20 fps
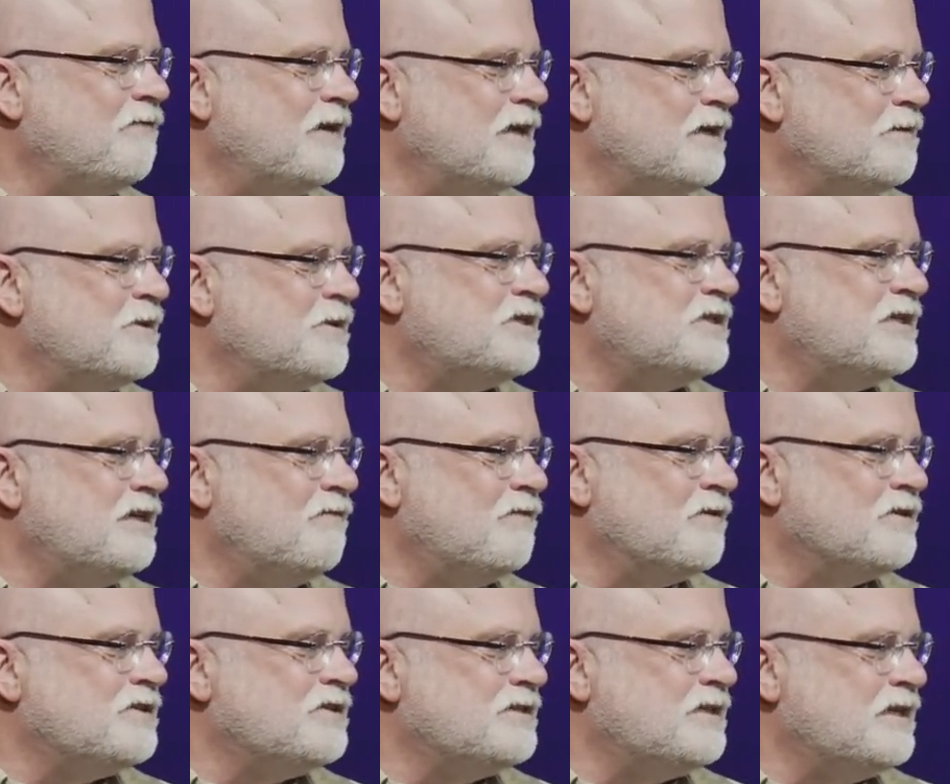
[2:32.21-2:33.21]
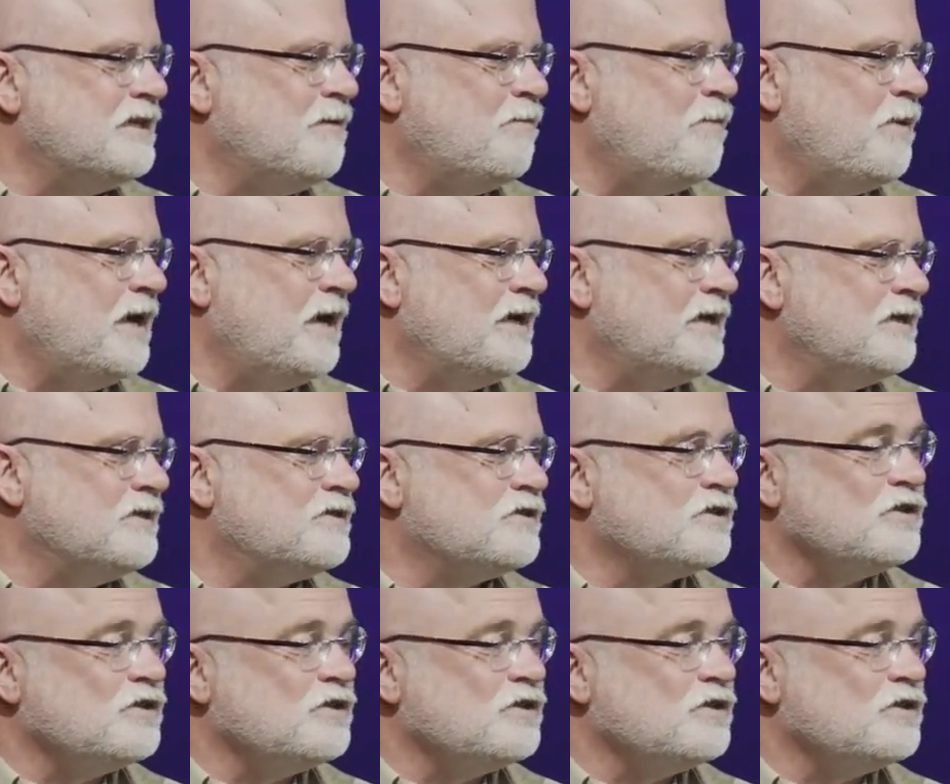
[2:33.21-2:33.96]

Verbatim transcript: intimacy versus independence,